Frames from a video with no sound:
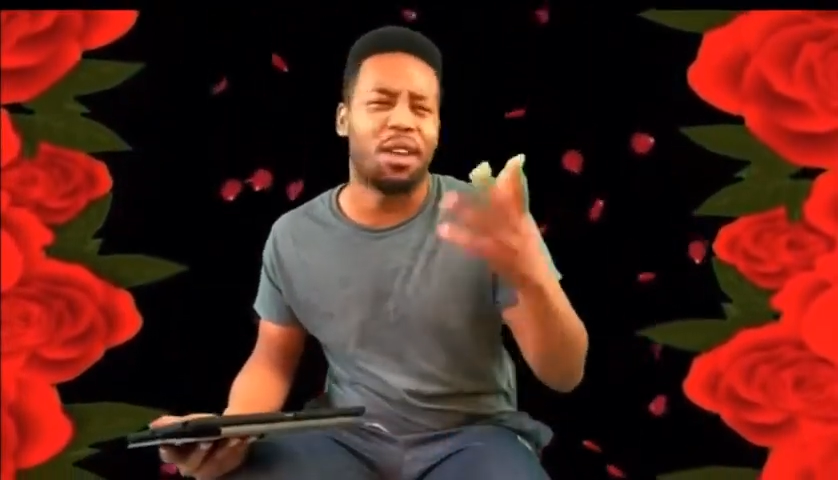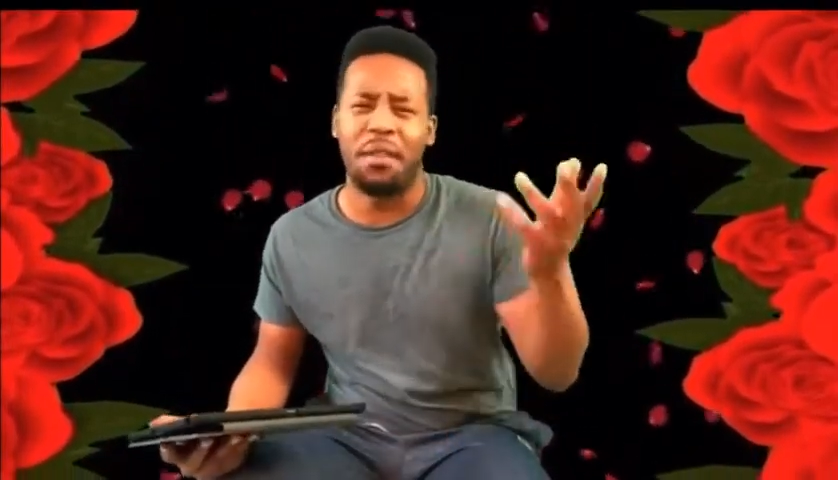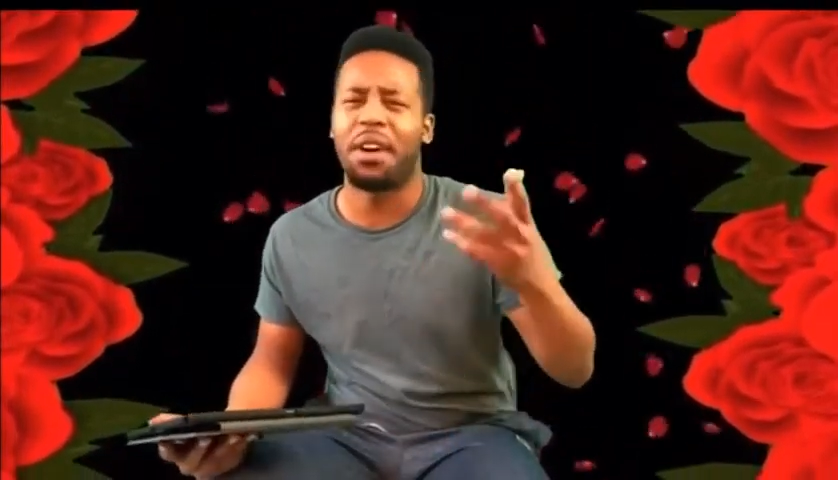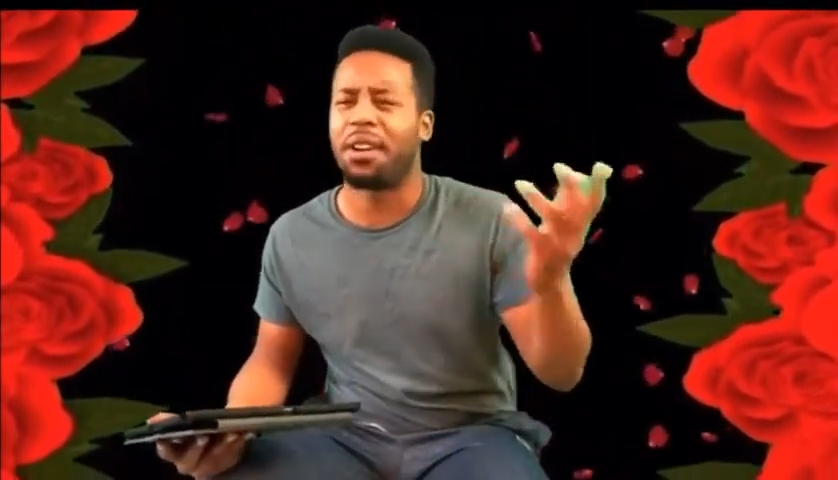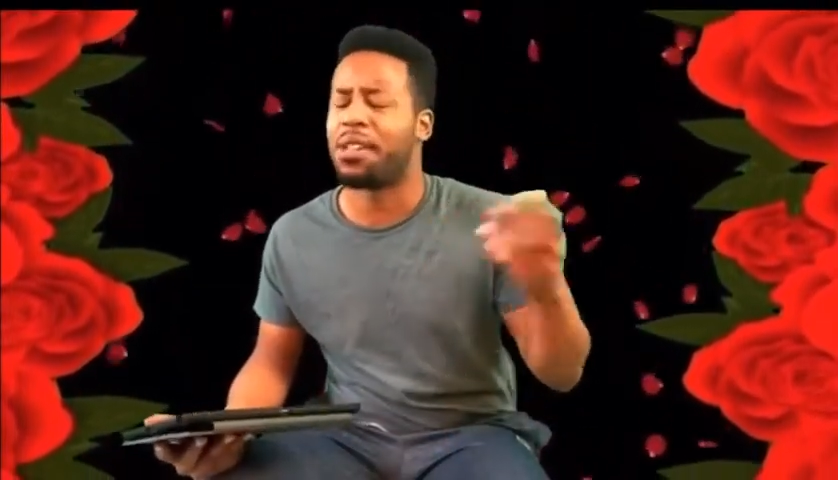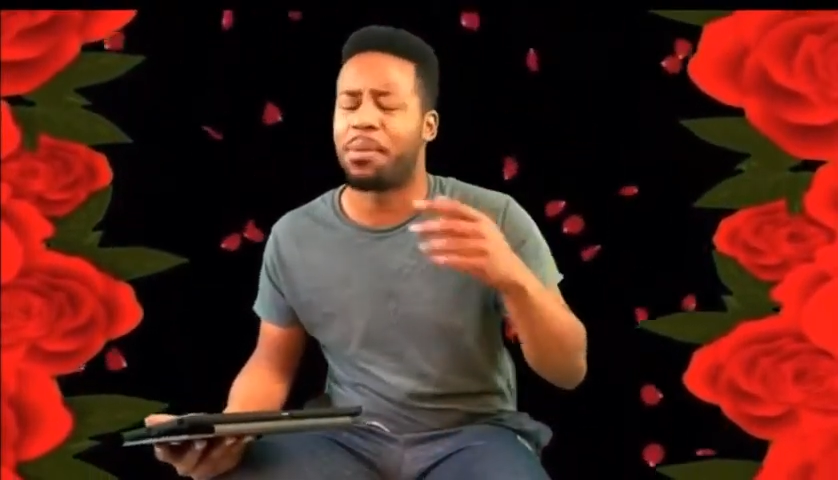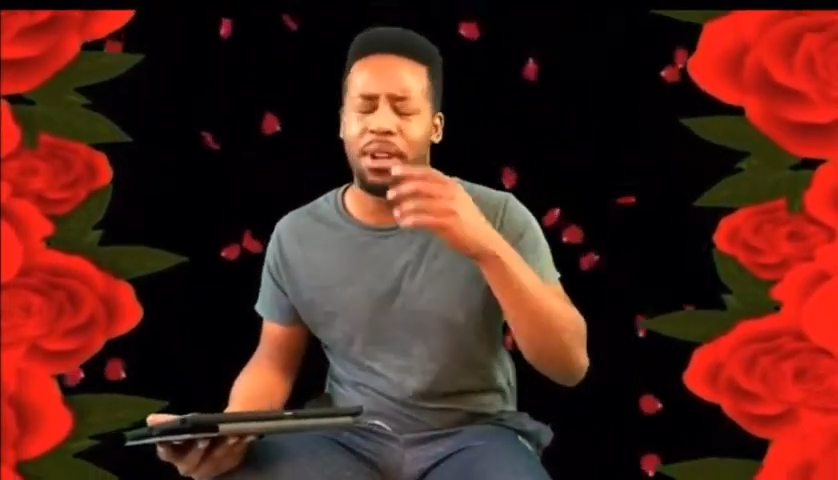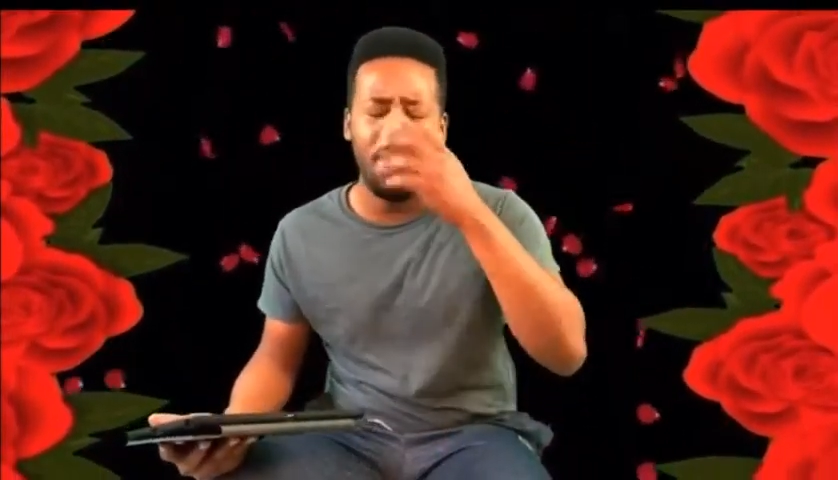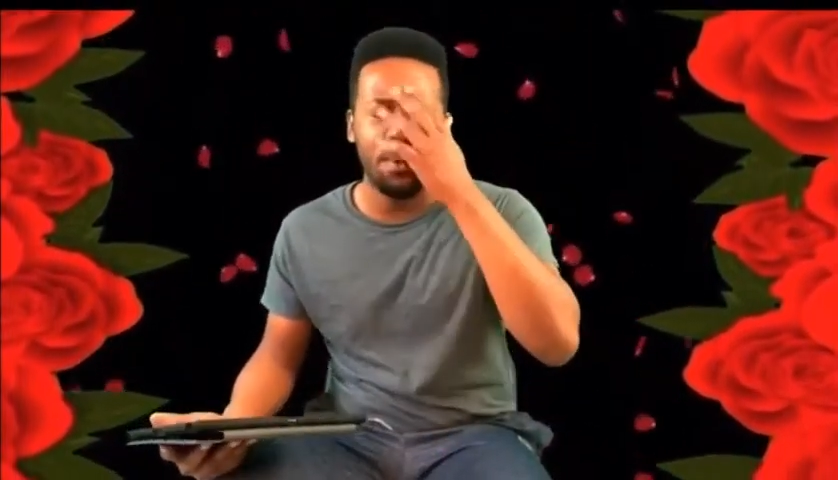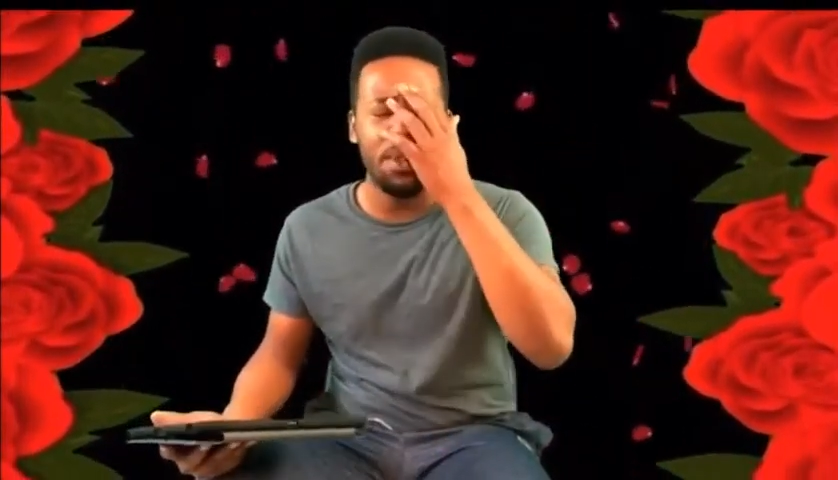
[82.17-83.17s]
I've heard her spit
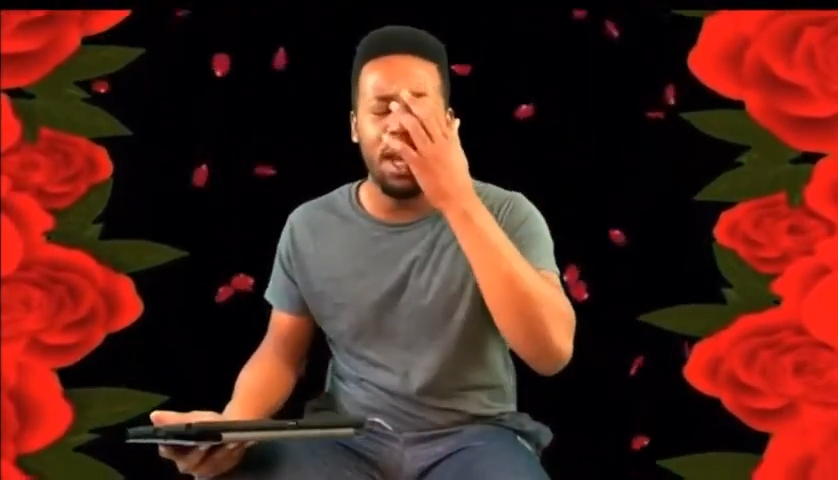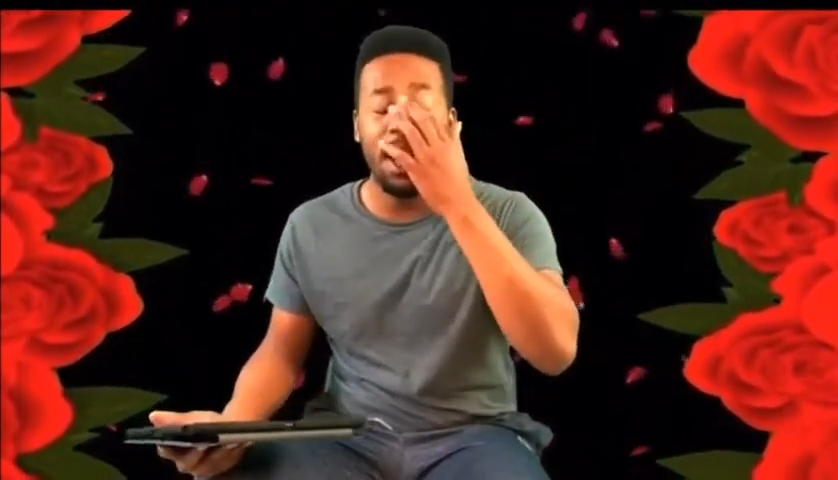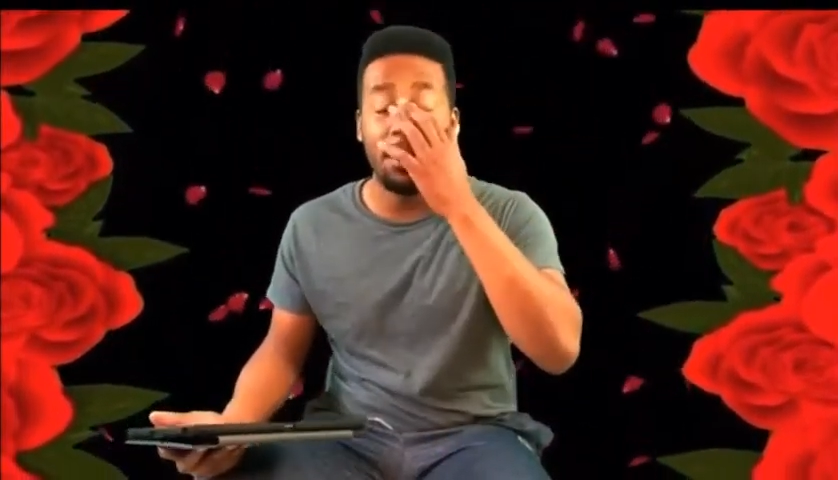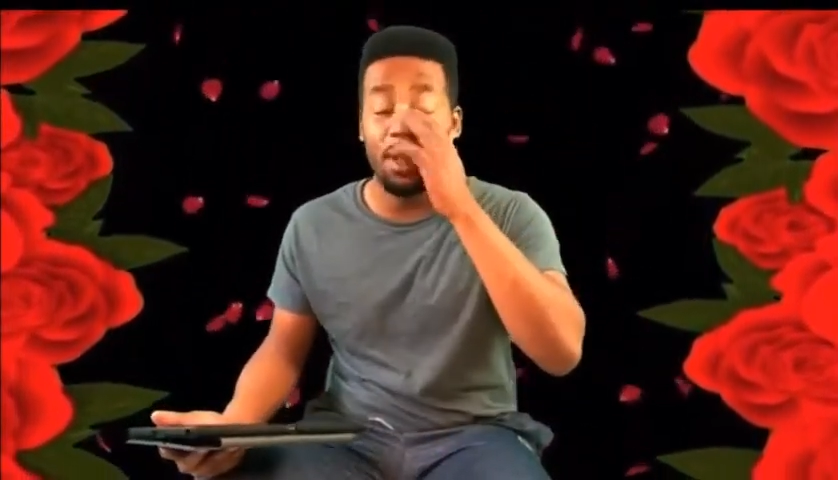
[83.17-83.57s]
a couple times.